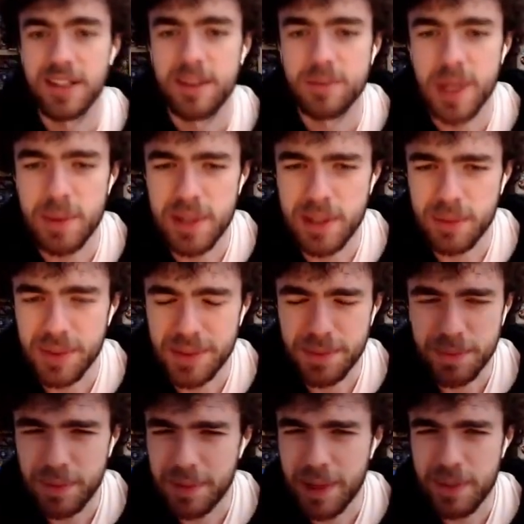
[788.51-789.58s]
Maybe he didn't
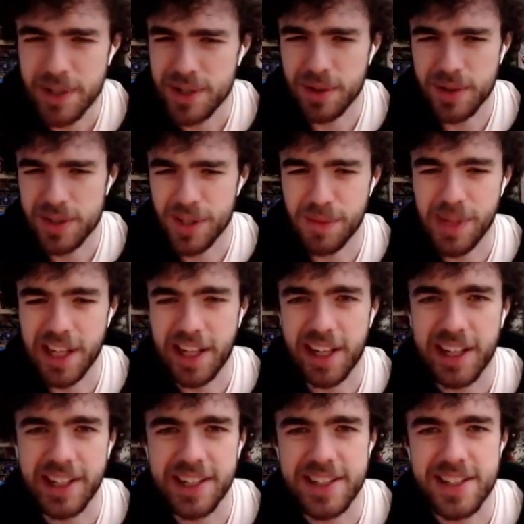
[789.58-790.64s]
want to let me draw too many
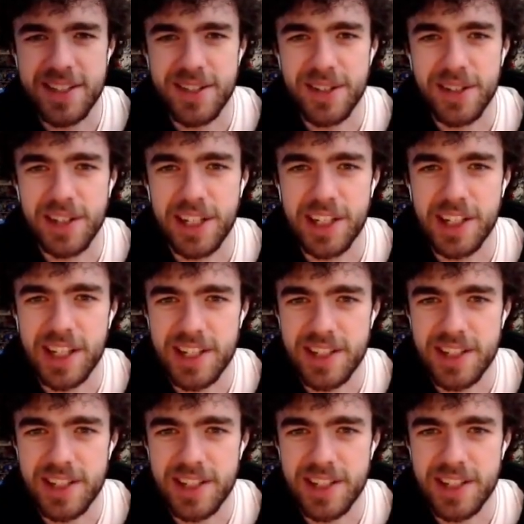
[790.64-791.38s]
cards, so he didn't actually